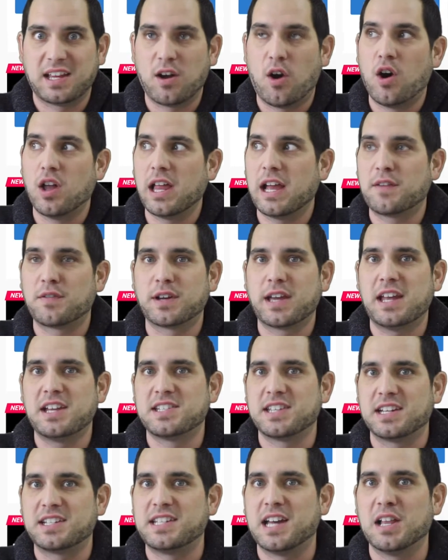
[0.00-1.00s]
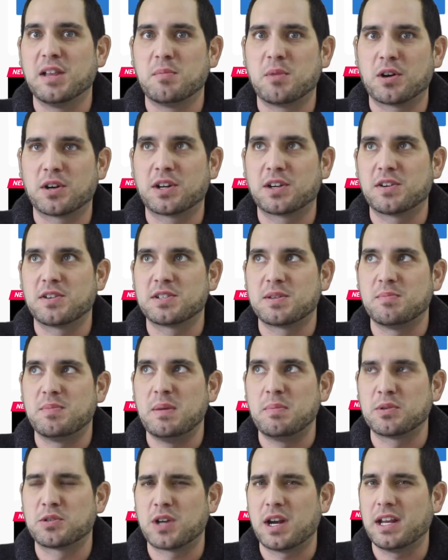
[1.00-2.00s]
all I ever get is telemarketers and
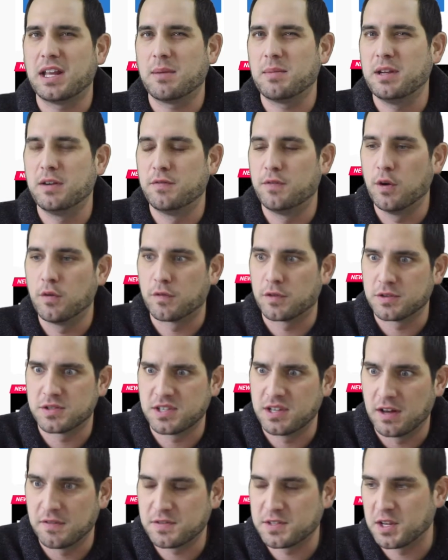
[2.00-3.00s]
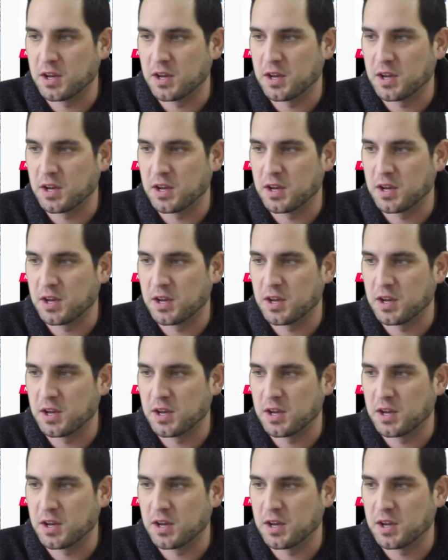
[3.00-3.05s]
people trying to get me to vote for stuff.